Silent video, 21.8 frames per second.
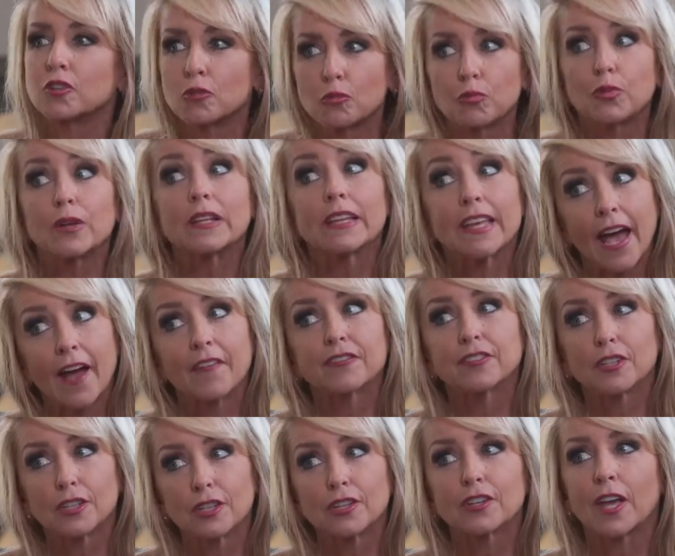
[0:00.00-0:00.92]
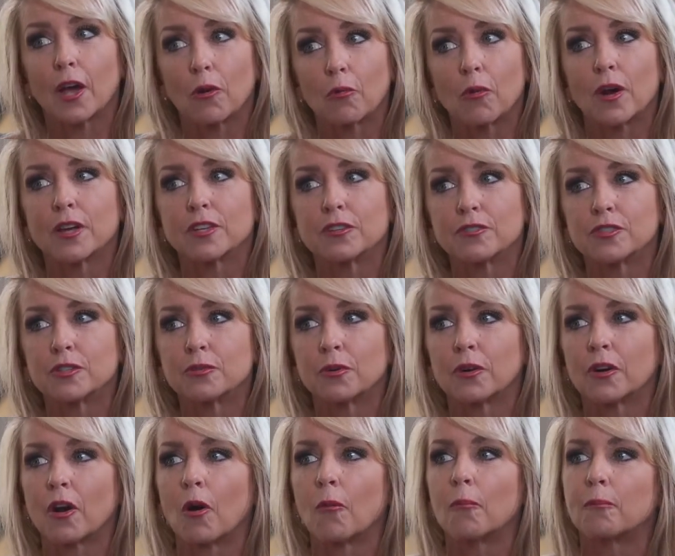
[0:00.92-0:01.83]
you really have to look at what you do
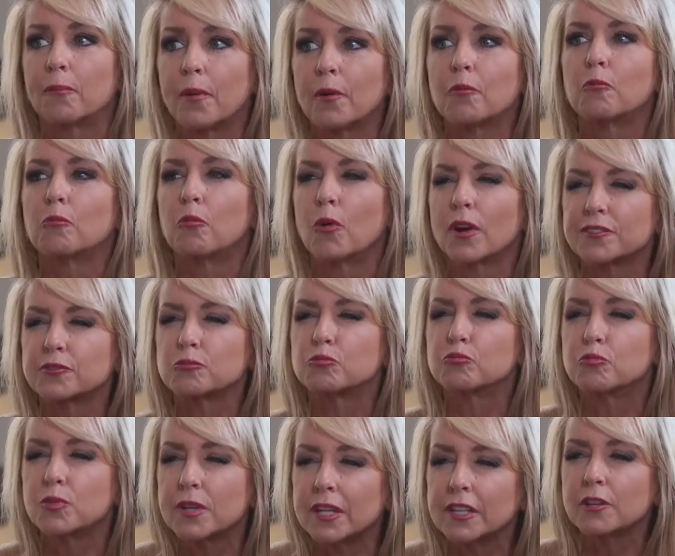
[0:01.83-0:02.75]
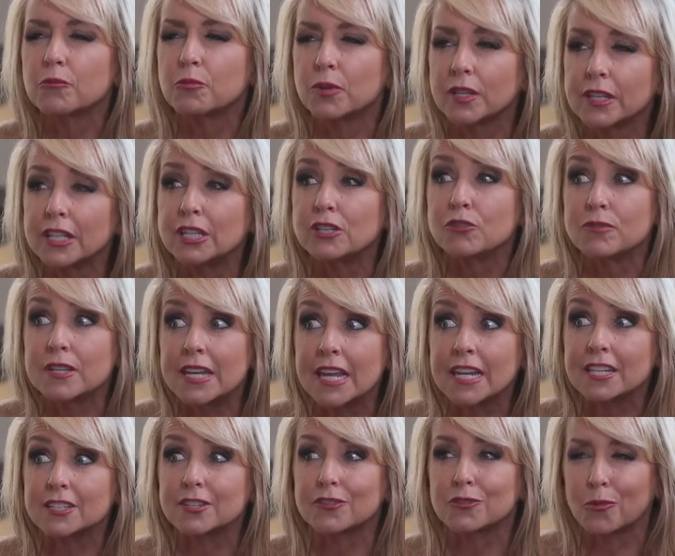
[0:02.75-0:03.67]
and go, but what's really, really
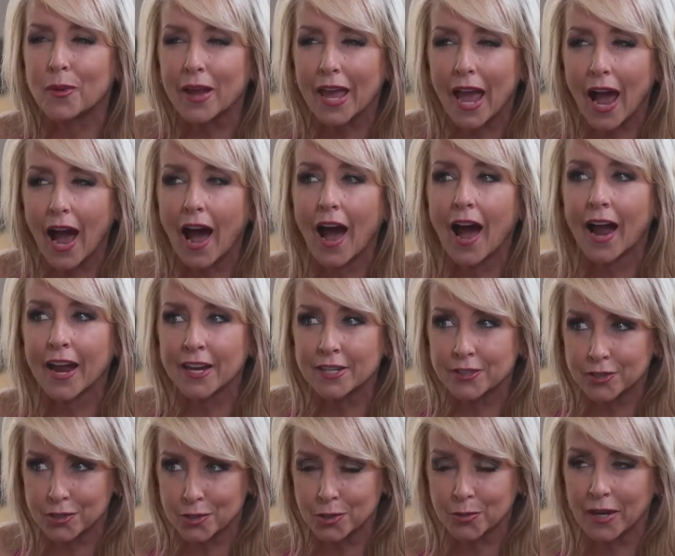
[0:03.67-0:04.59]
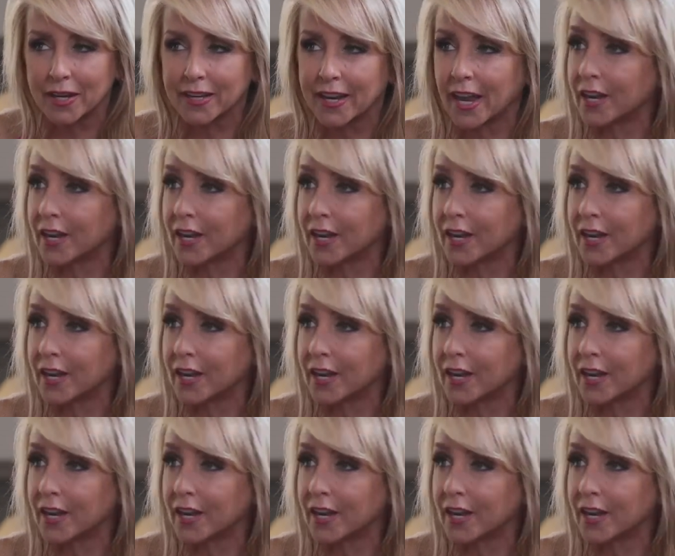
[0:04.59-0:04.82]
unique to the way I do it?